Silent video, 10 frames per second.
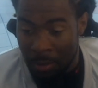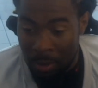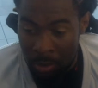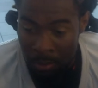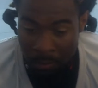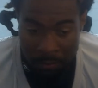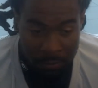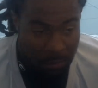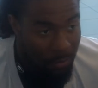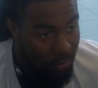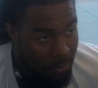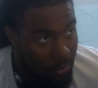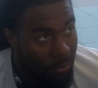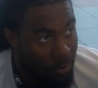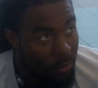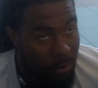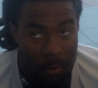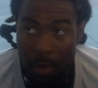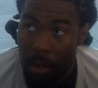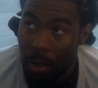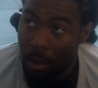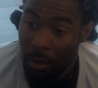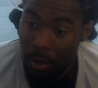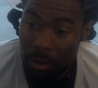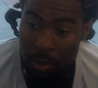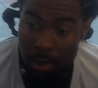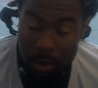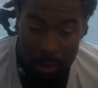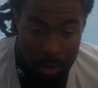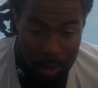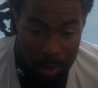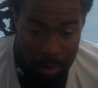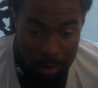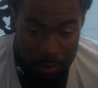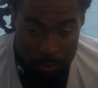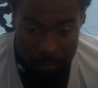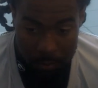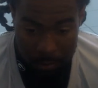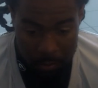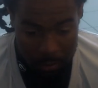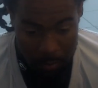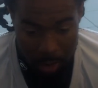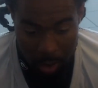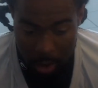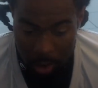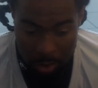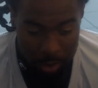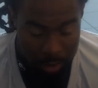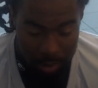Has anything been different? Can you tell?